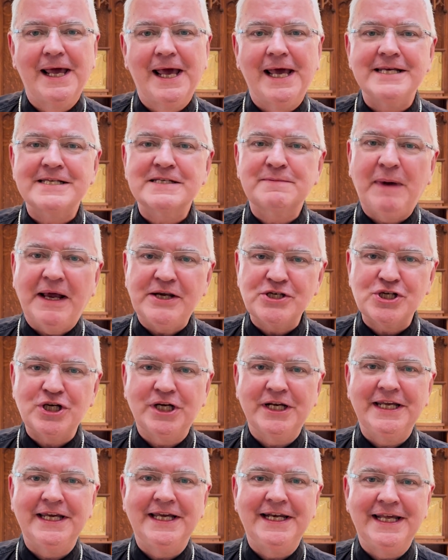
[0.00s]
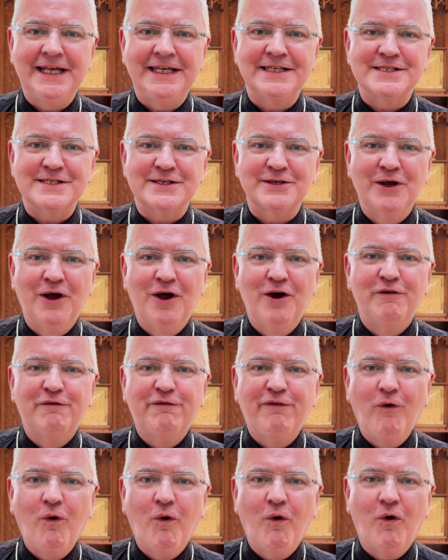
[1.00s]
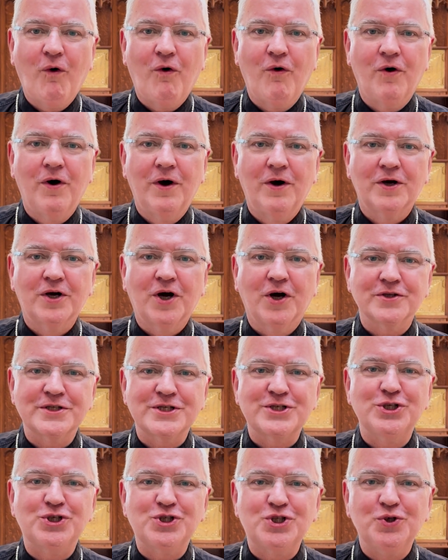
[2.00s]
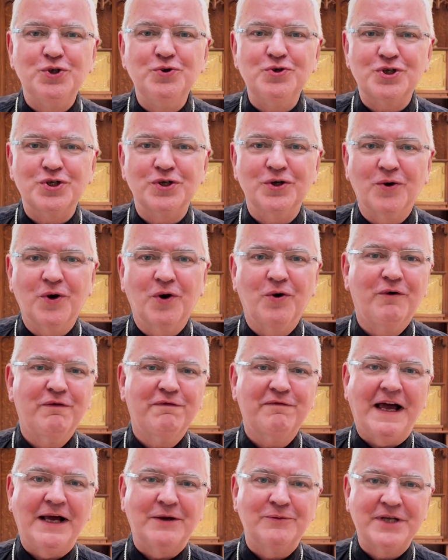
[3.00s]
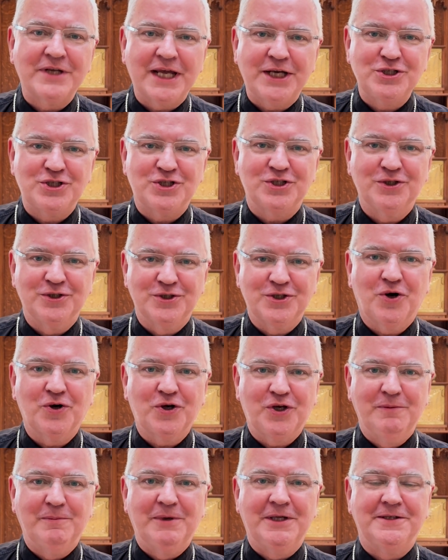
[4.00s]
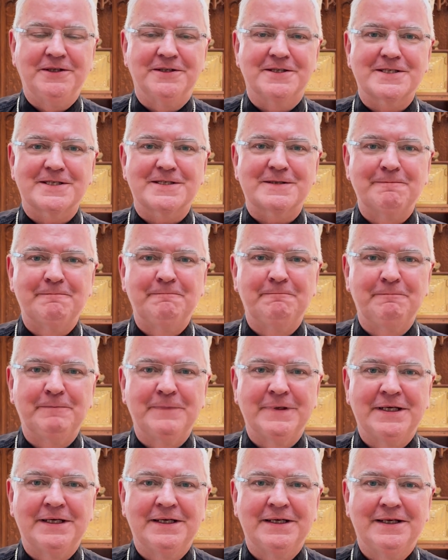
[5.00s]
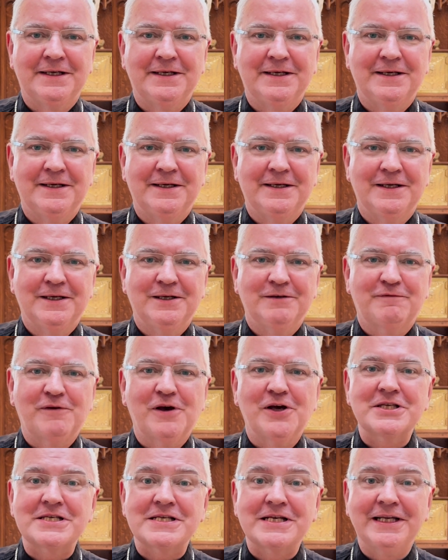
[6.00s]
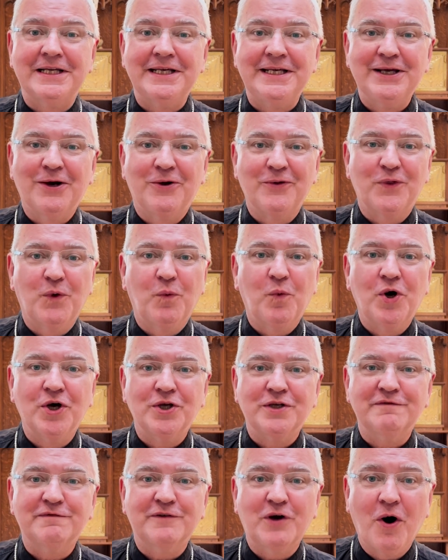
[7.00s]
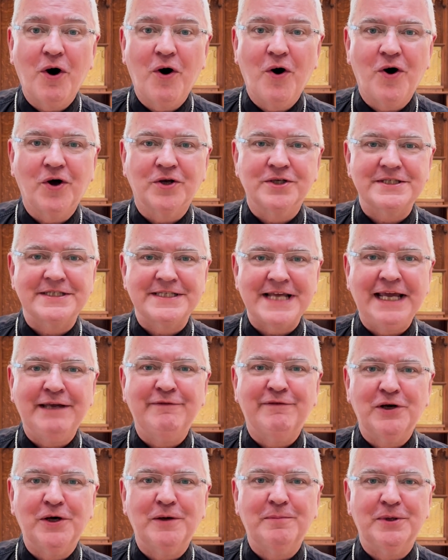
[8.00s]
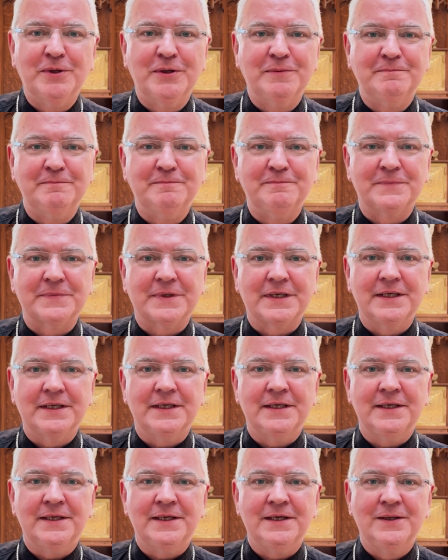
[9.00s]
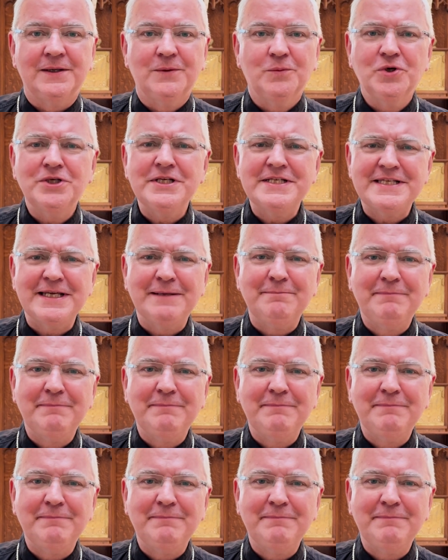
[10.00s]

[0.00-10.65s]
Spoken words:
especially in its four constitutional or foundation documents. Firstly, on the Word of God, De Verbum. What does it